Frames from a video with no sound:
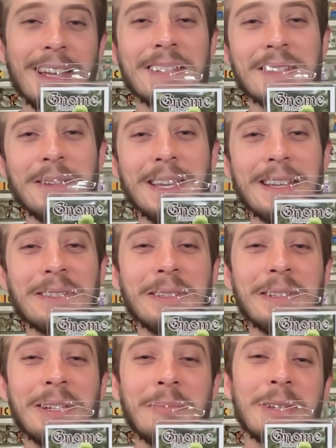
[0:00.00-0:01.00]
So he has a
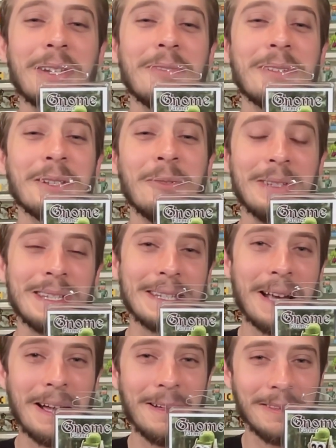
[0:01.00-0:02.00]
little bit of his own
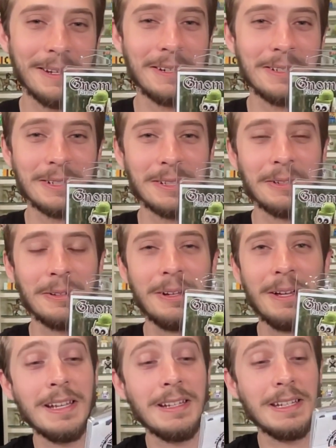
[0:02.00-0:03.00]
style there too.
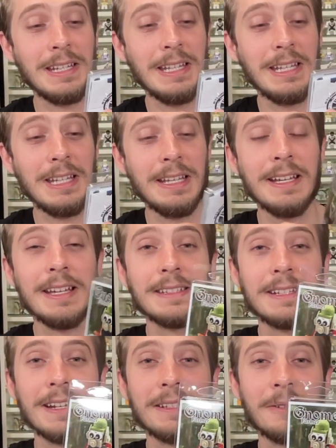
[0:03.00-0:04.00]
And he
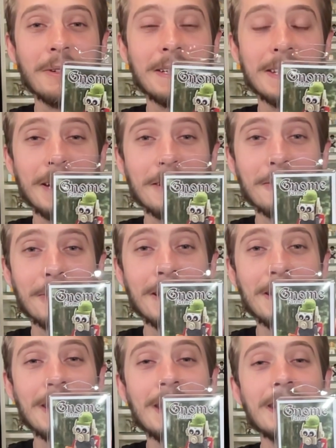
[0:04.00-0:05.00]
has got his own
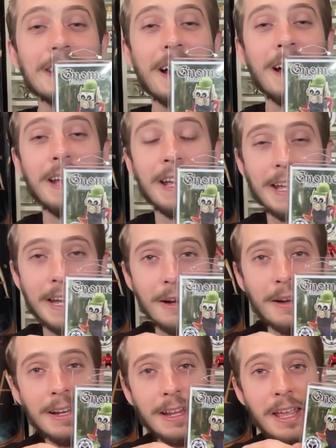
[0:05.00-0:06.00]
accessories. He's got a
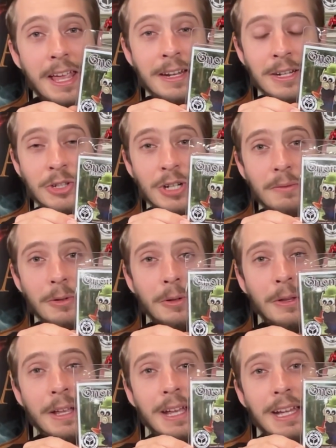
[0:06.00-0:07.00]
carrot and a
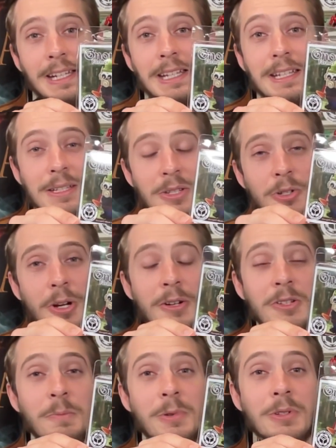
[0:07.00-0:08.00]
shovel, and he's in
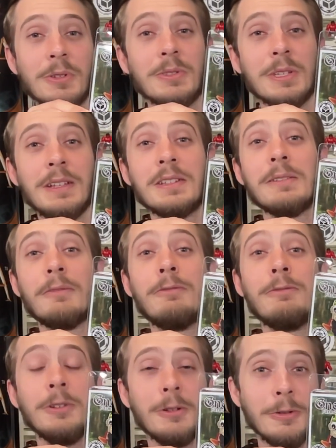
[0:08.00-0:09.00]
charge of producing some
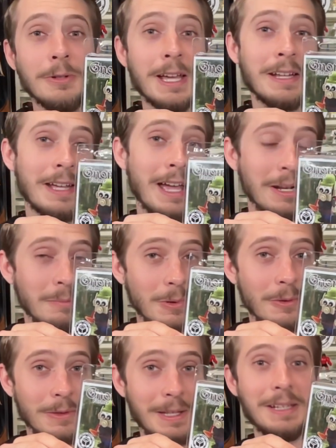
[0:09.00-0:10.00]
food and
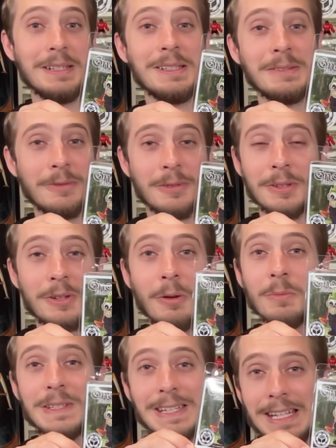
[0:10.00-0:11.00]
edible things for the
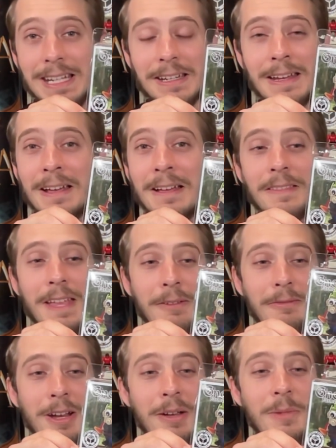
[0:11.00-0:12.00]
gnomes to eat. They
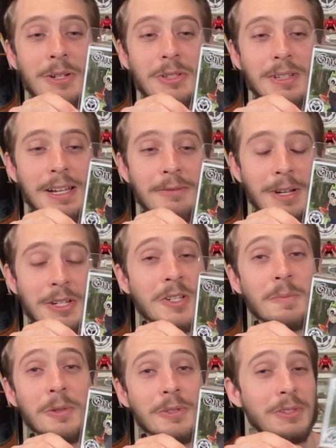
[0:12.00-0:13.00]
very much like
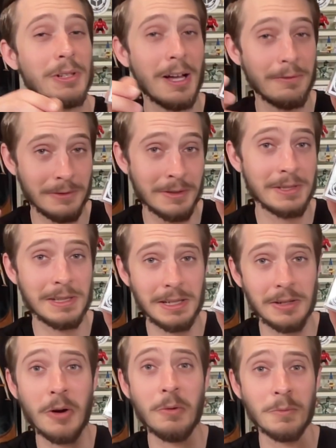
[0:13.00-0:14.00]
vegetables. You'll often see
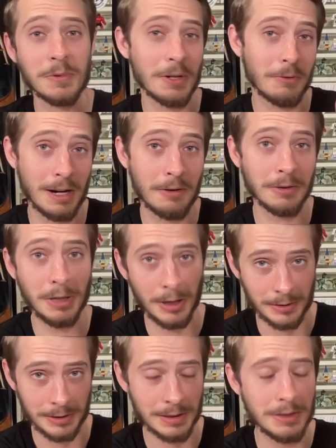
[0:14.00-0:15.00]
gnomes around
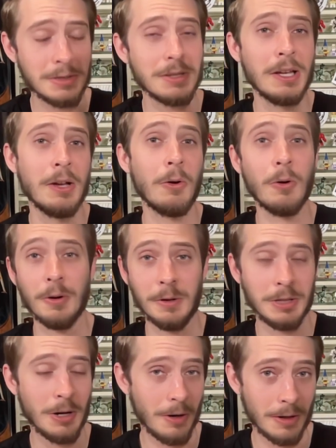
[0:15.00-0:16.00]
gardens or
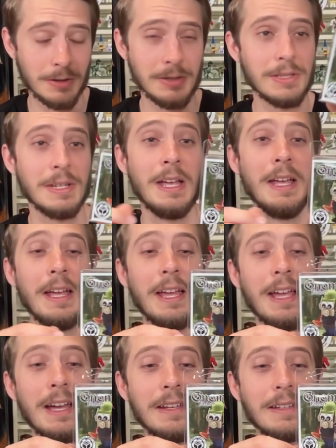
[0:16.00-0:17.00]
yards.
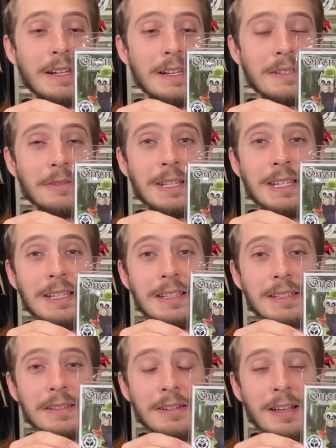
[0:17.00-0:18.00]
And so he
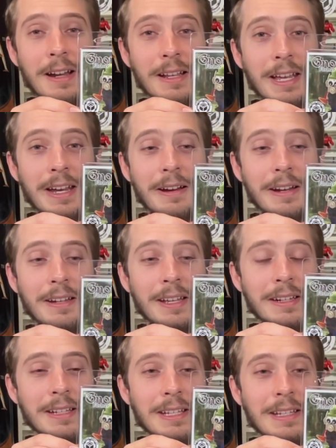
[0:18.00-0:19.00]
has got a carrot,
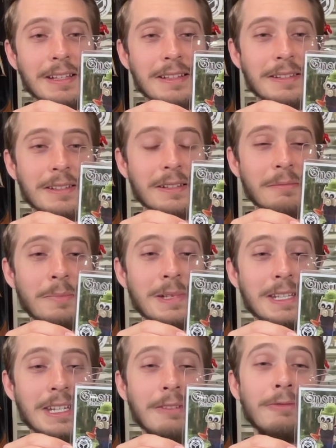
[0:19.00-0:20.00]
and he is
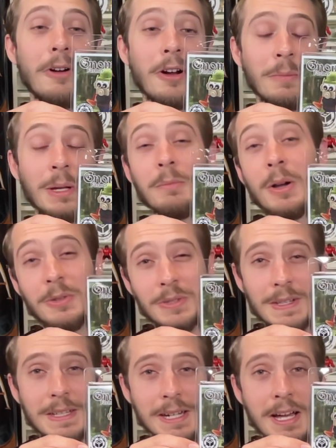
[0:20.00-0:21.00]
busy farming most
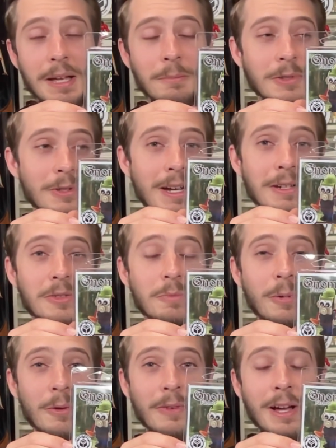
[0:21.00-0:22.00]
of the time, trying to
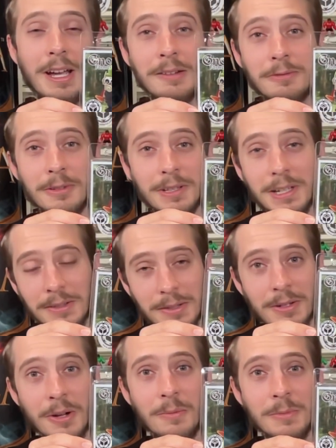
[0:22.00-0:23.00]
provide for the other
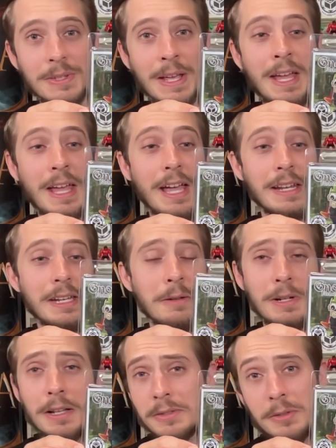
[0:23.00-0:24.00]
gnomes and
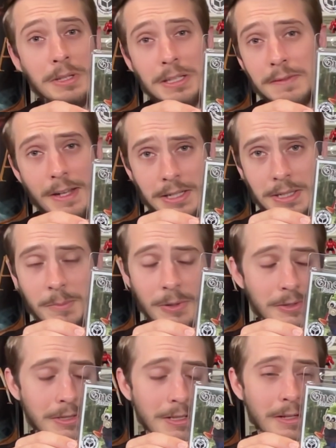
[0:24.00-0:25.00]
anyone else who needs
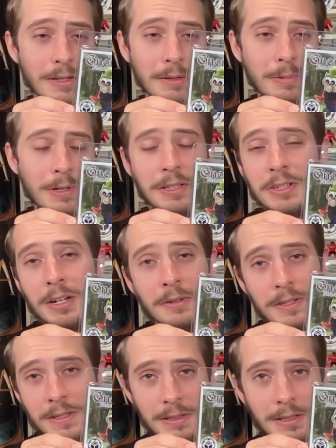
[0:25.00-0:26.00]
vegetables. They're pretty
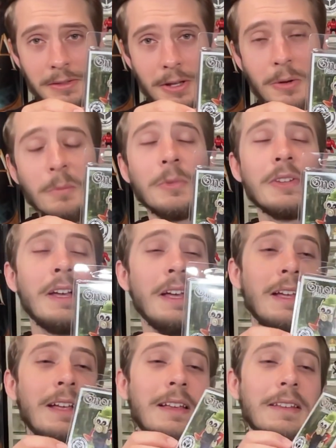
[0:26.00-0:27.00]
generous little gnomes.
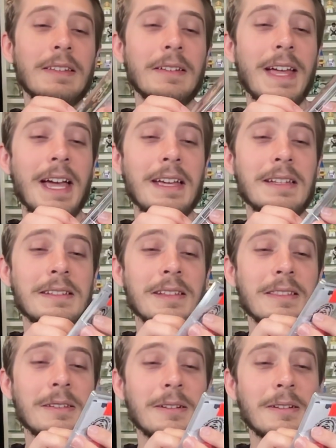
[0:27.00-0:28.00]
So that is the
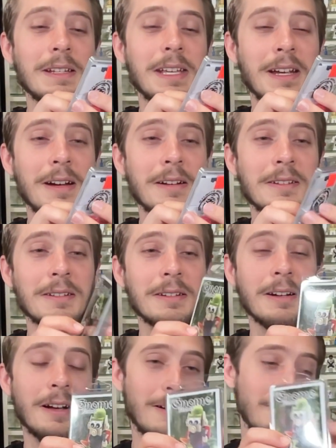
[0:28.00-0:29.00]
third
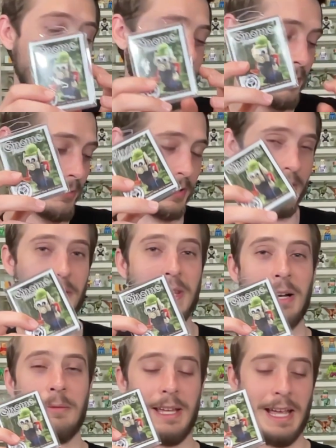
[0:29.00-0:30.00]
character of the trio
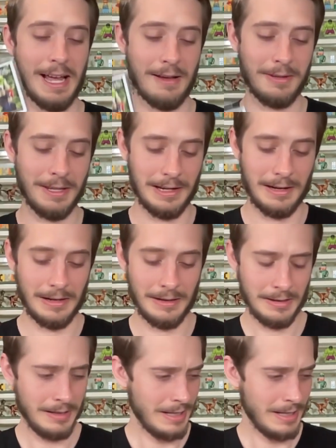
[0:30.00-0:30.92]
that we have here.